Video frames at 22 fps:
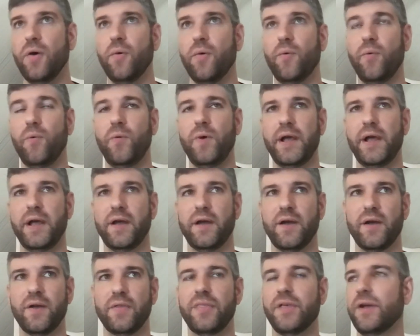
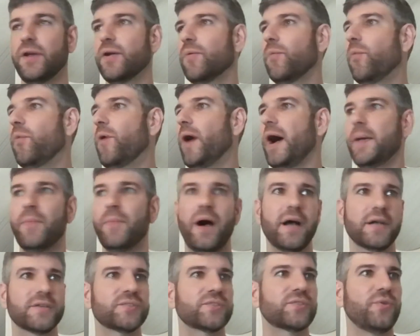where their
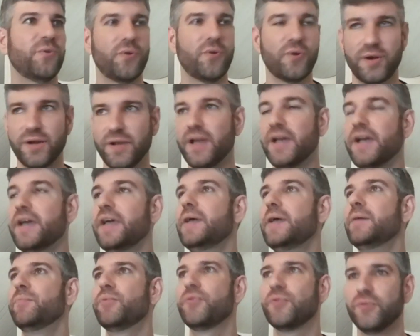Y-box score
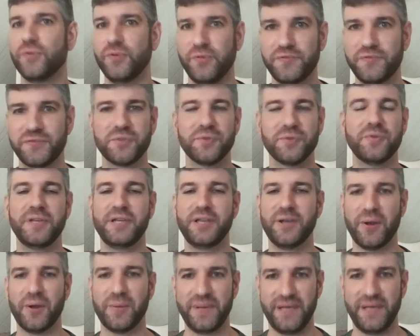improves
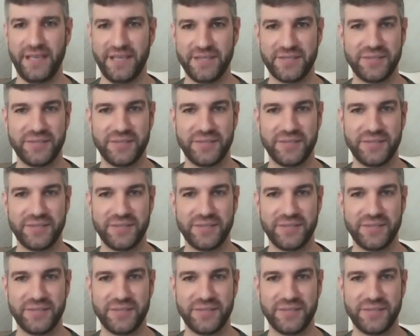through ERP.